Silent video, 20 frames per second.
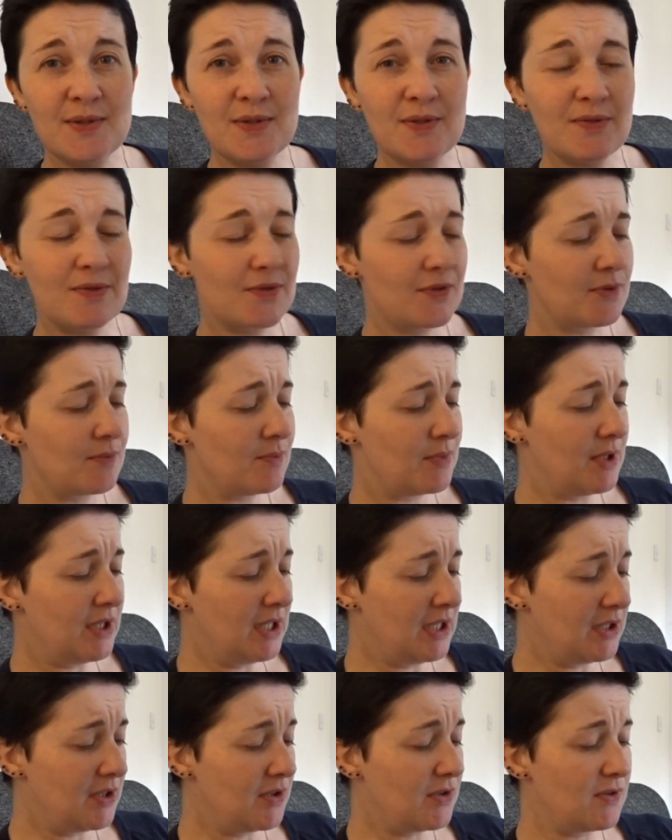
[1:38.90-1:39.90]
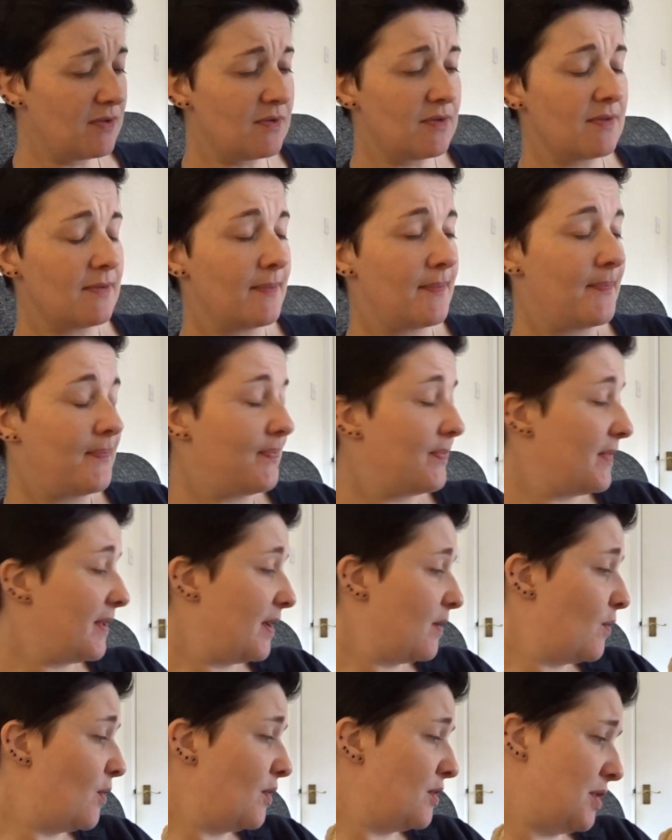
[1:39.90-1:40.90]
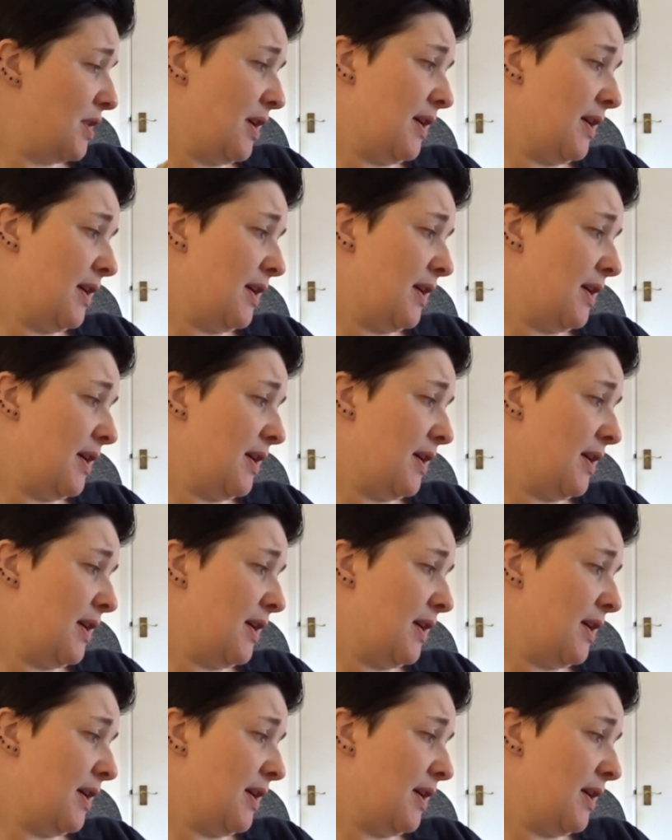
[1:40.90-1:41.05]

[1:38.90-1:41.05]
looser or something. Mom, it doesn't... Watch